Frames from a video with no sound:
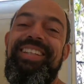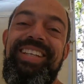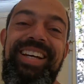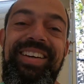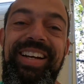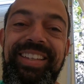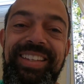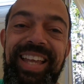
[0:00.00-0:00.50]

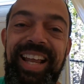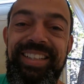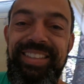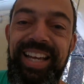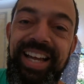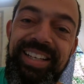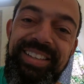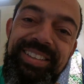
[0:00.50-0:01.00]
All right, thanks
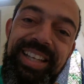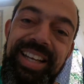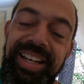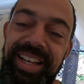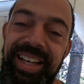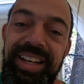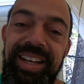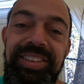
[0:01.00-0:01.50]
guys.
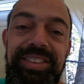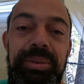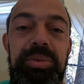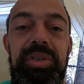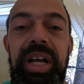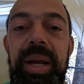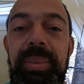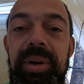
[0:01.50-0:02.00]

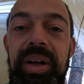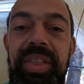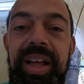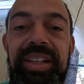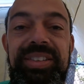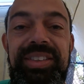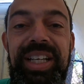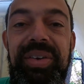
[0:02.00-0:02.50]
Subscribe, all
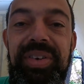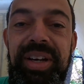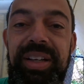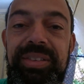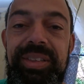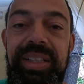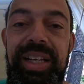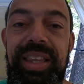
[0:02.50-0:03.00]
that stuff, and
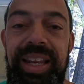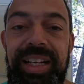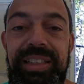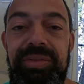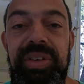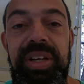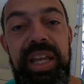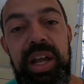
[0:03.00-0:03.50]
I'll see you in the
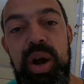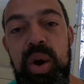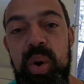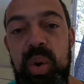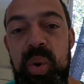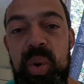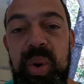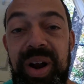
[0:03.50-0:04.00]
next
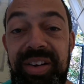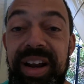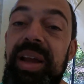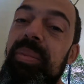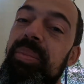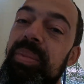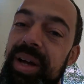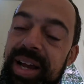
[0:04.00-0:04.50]
video. All right,